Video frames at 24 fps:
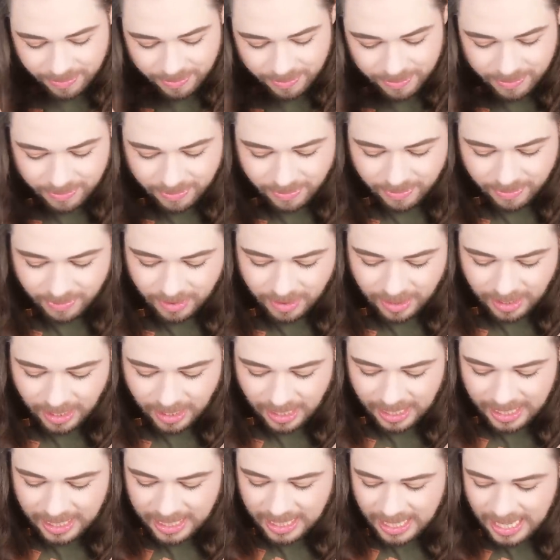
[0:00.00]

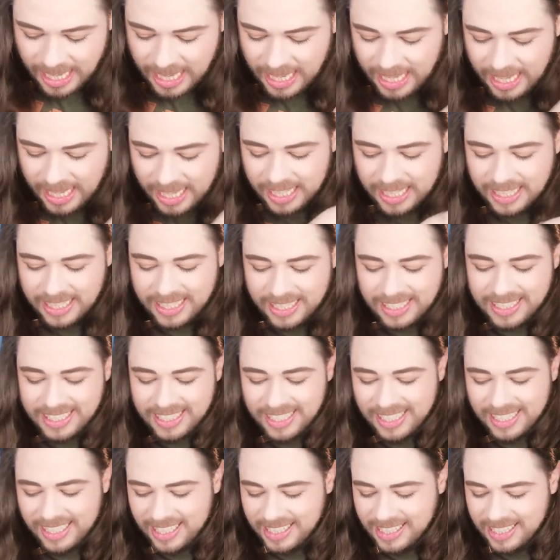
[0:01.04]
Nobody speaks.